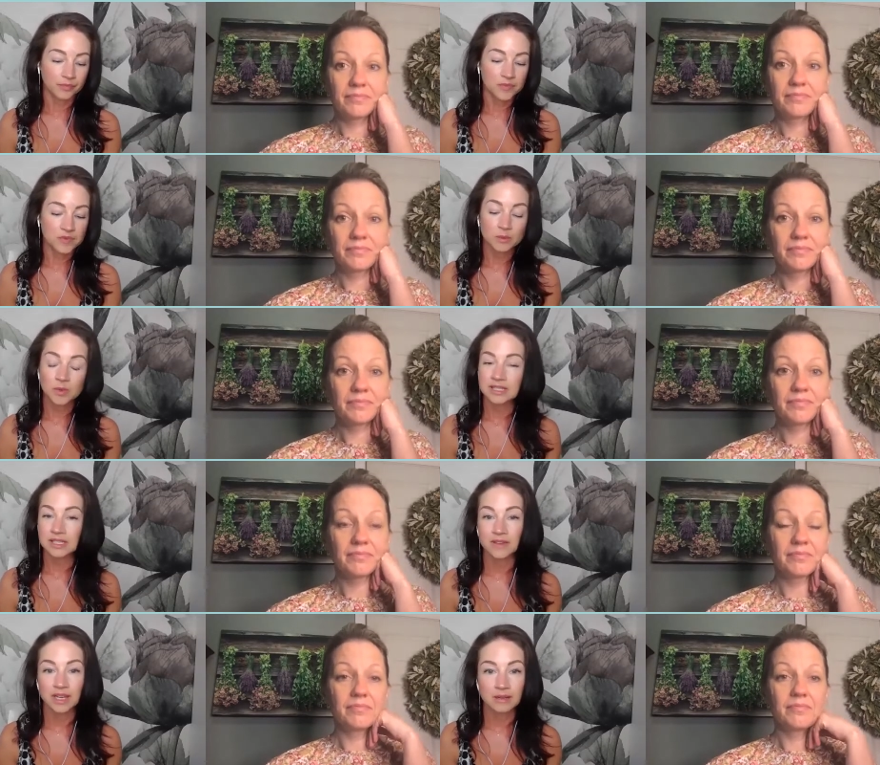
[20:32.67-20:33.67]
Speaker 1: someone's
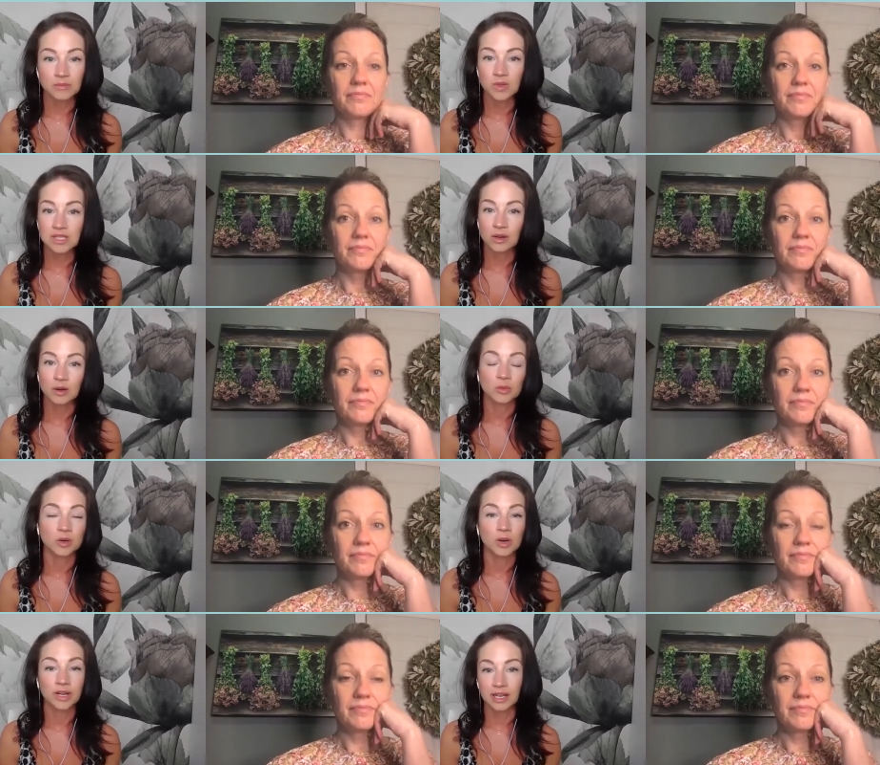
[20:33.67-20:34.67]
living in a moldy home or
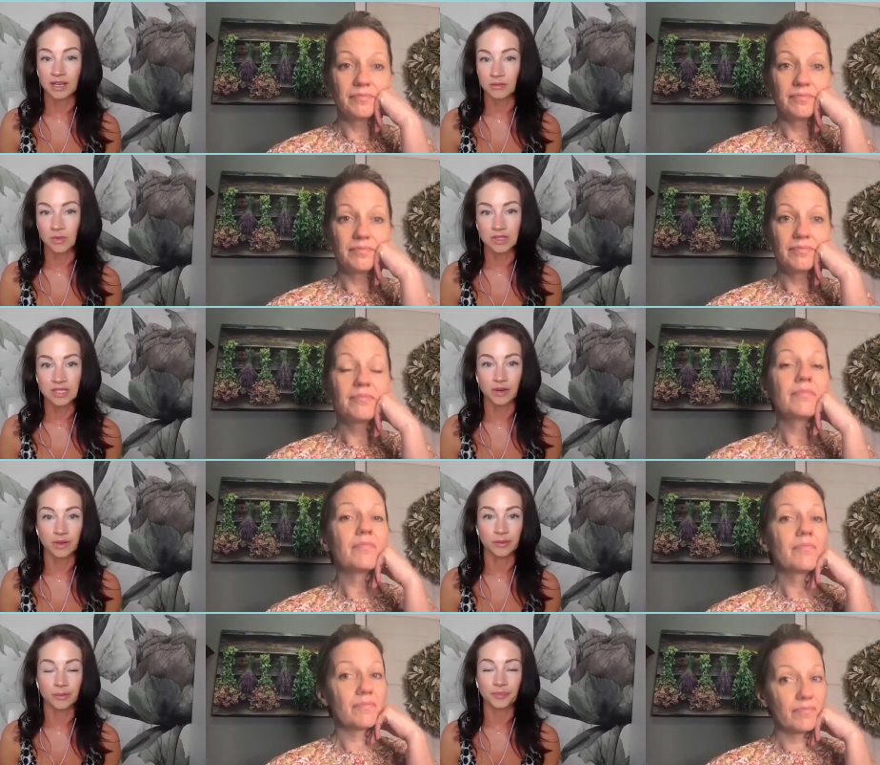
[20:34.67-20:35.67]
working in a moldy
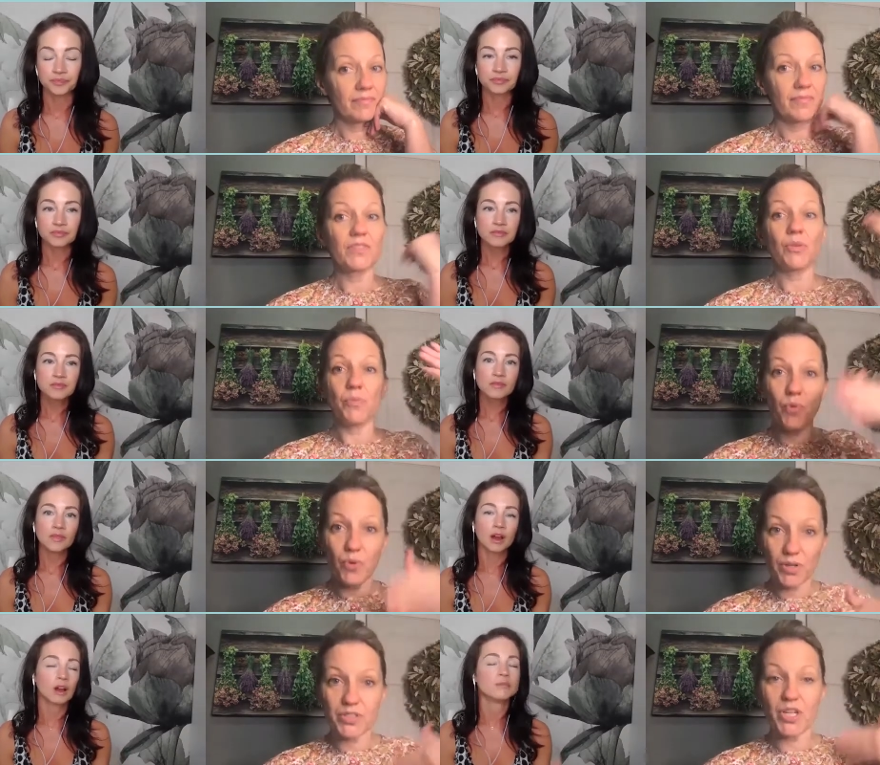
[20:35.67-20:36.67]
home.
Speaker 2: So
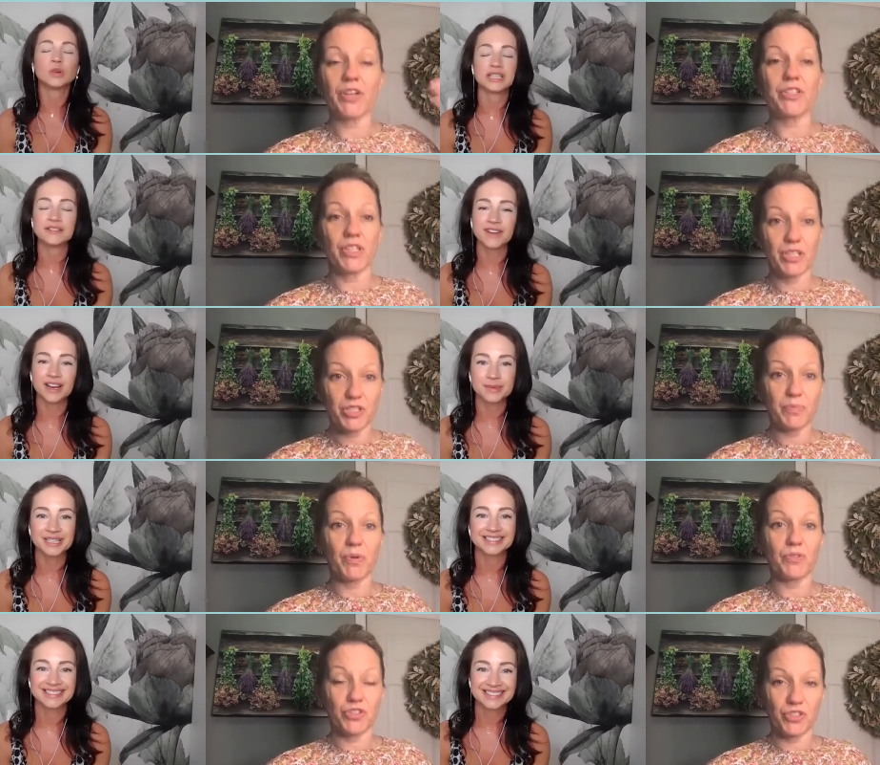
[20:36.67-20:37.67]
more moldy toxin
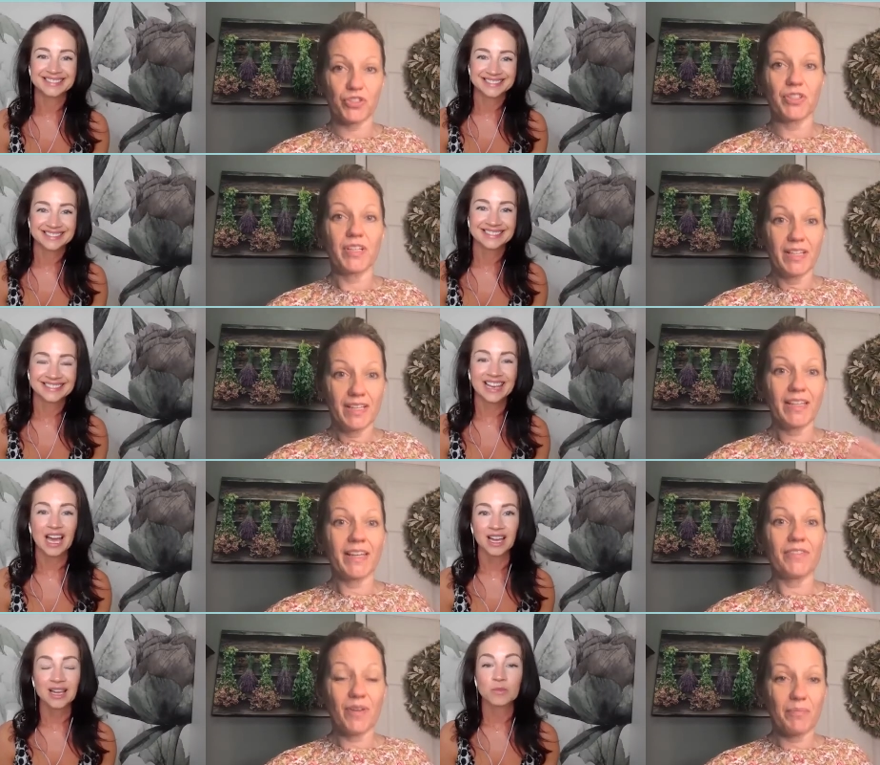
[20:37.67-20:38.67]
exposure.
Speaker 1: Yeah.
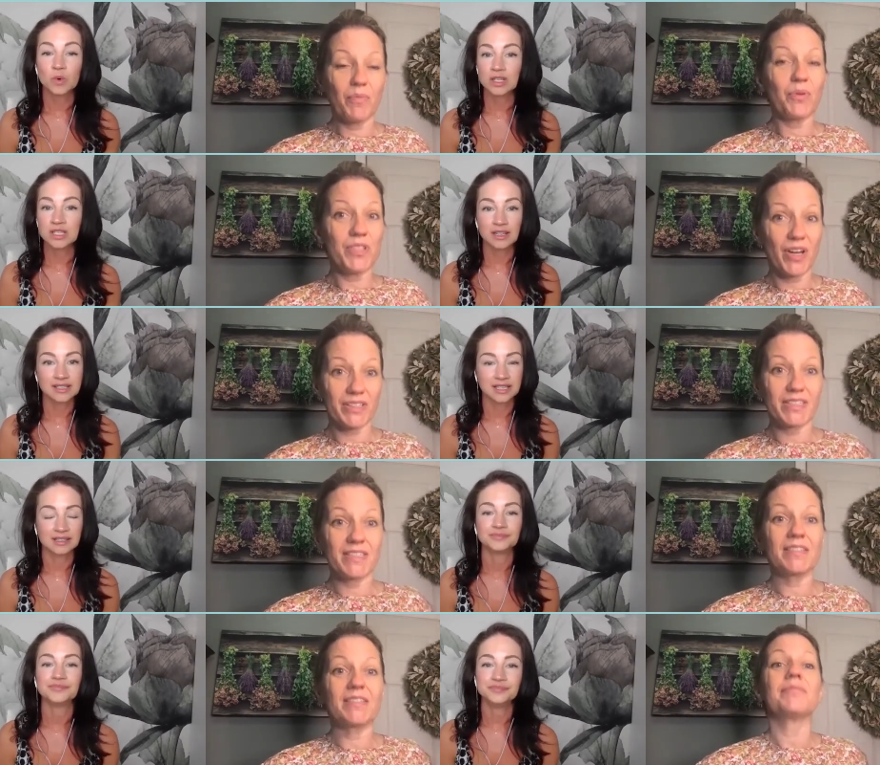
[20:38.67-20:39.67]
Like the mold
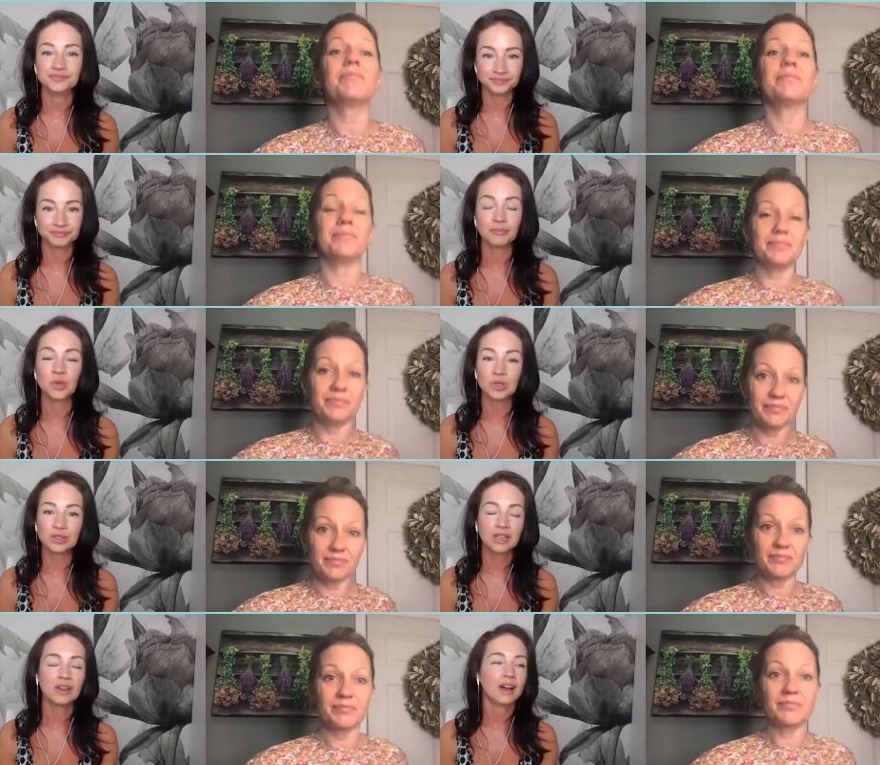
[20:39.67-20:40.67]
toxins. Mm-hmm. Mold.
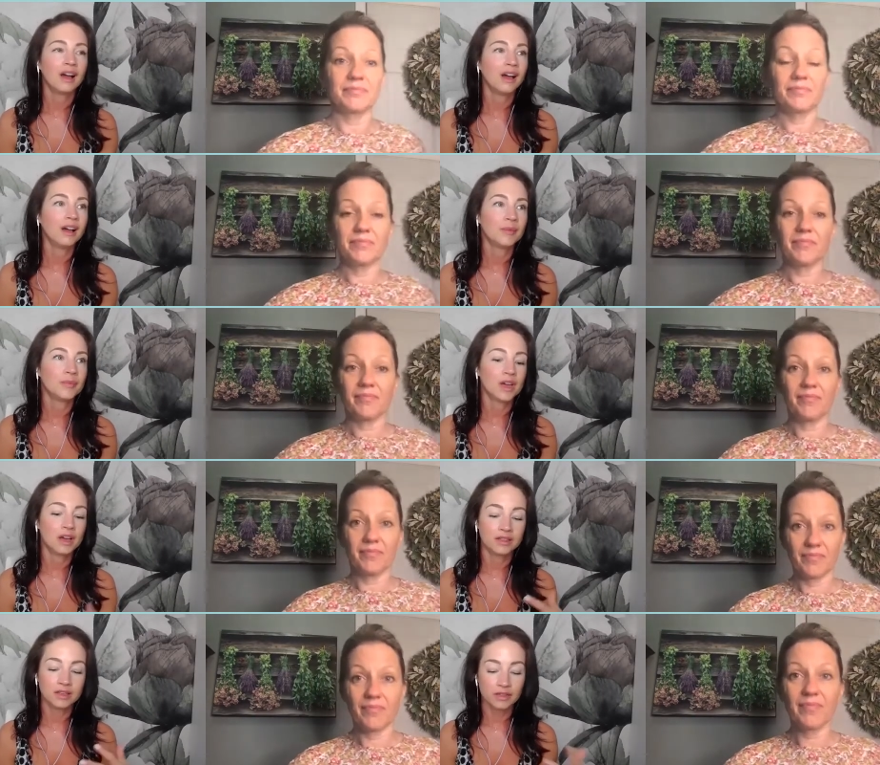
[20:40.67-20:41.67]
Um,
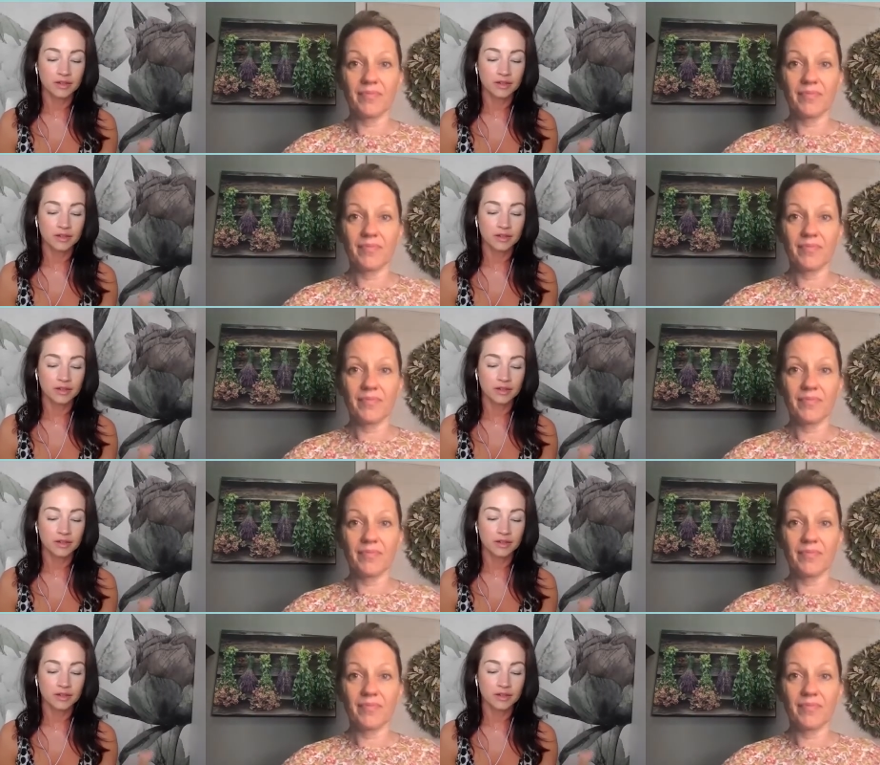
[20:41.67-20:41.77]
the other,